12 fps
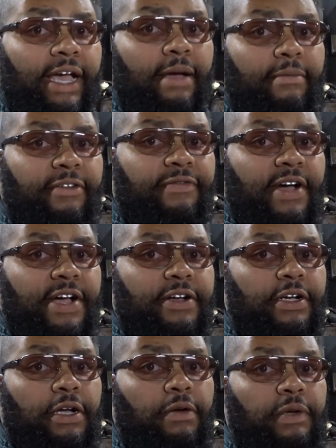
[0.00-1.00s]
got my fire
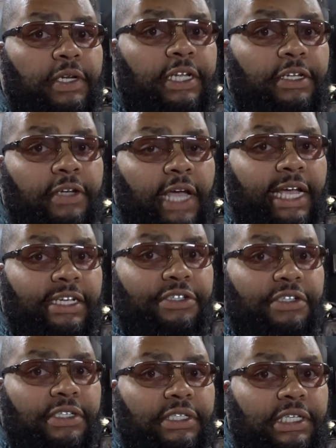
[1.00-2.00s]
going and you, as
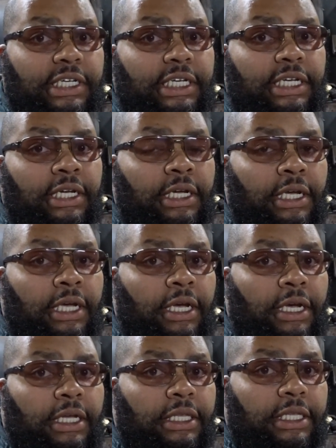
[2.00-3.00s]
you can see,
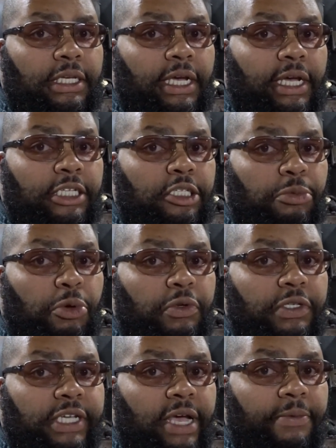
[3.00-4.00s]
the uh, smoke
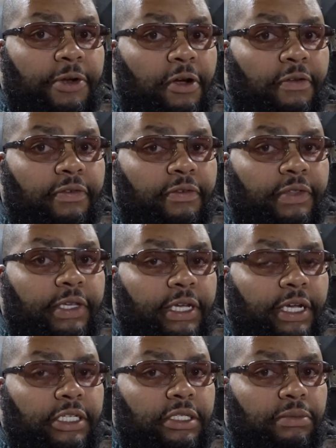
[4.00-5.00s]
is coming off of the
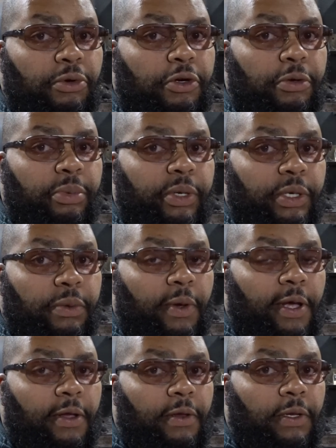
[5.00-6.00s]
uh, smoker pretty
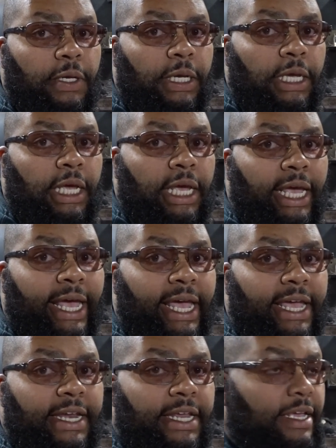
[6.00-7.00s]
well.
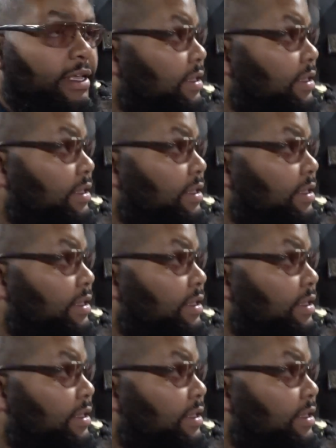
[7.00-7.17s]
And